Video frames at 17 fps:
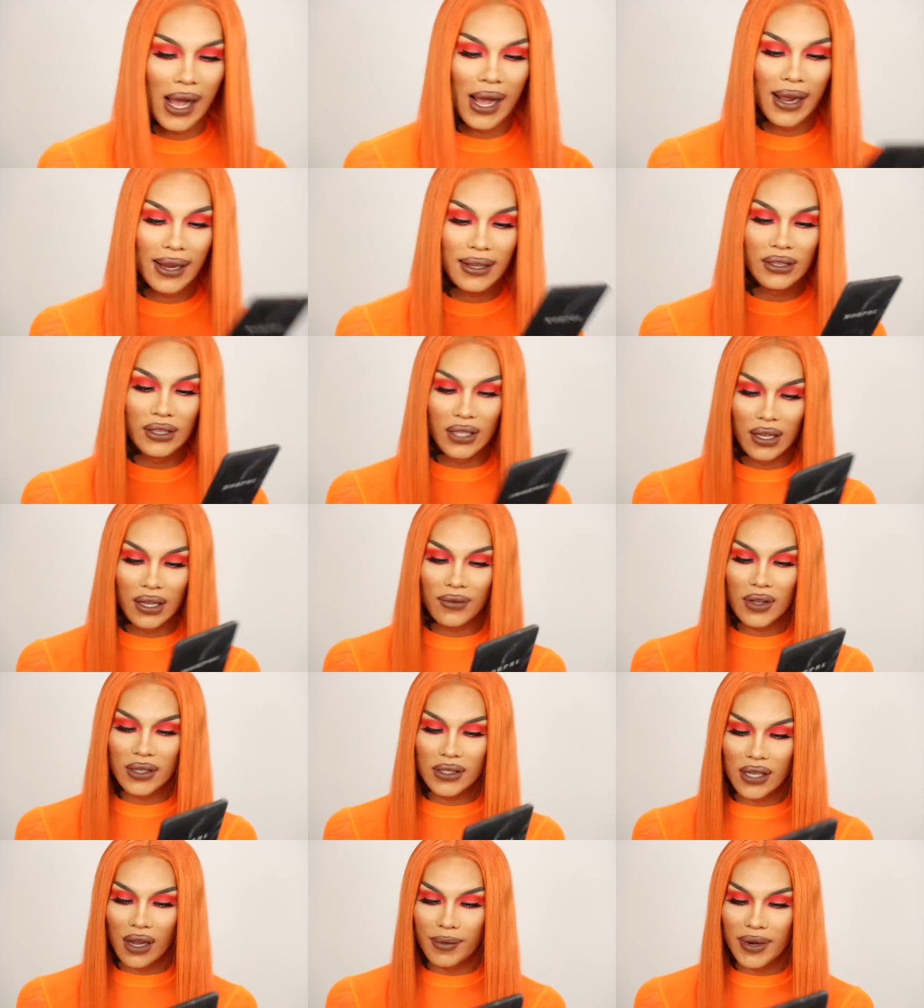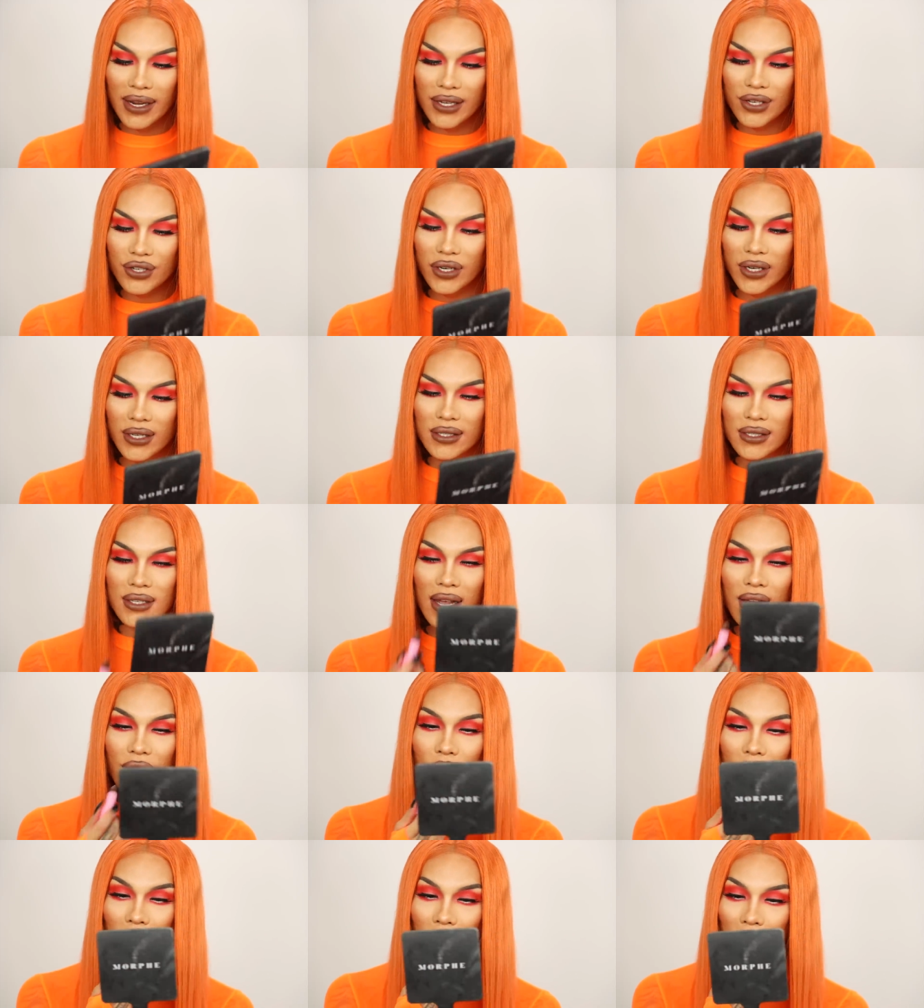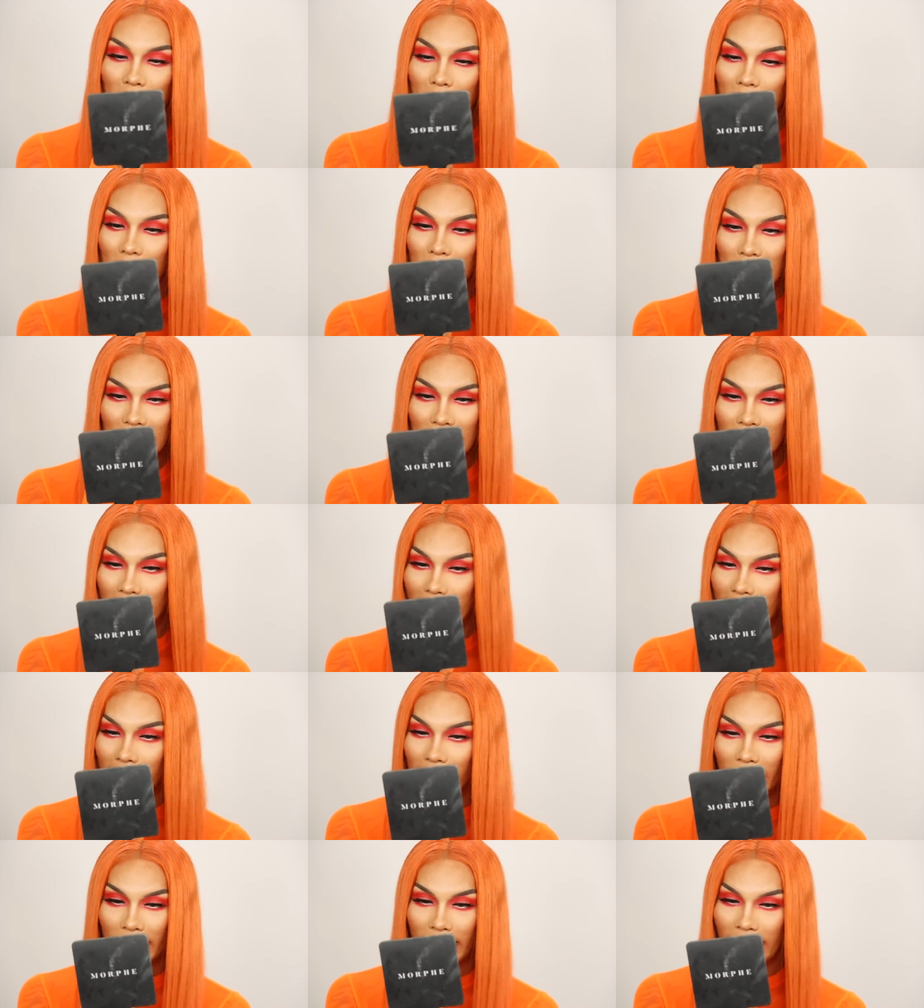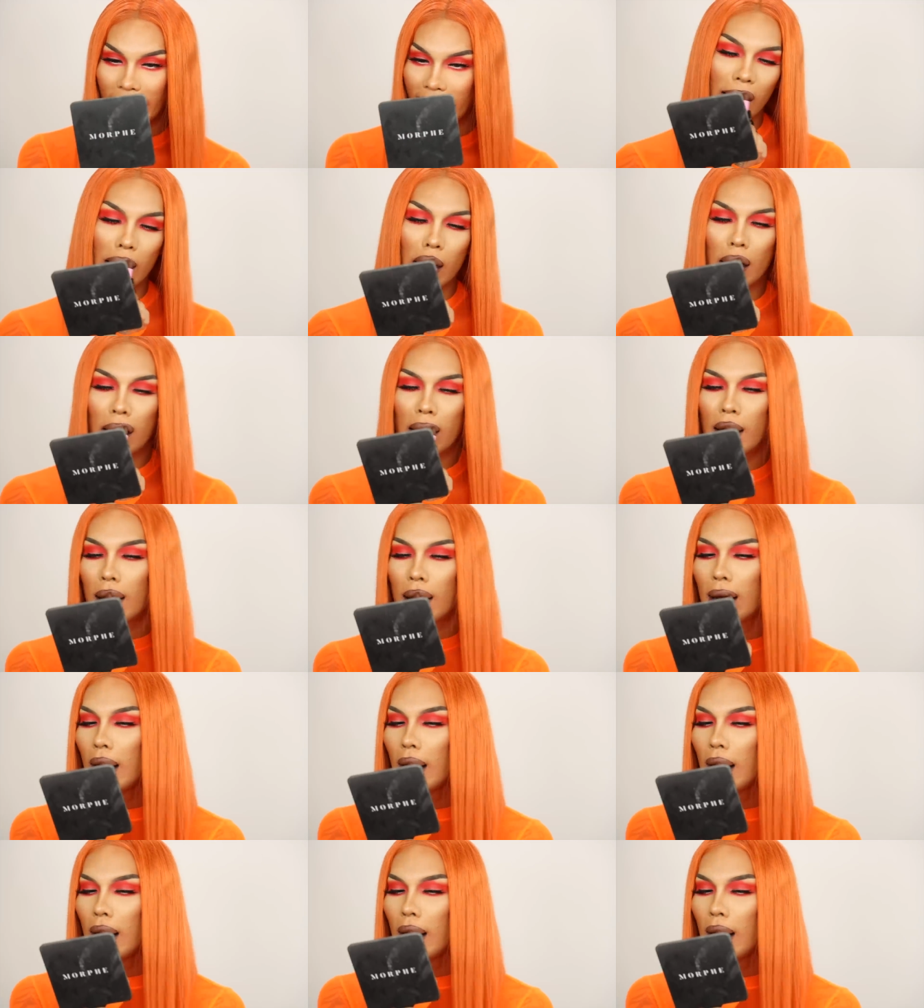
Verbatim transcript: I love Dominatrix. I wear it all the time. Oh,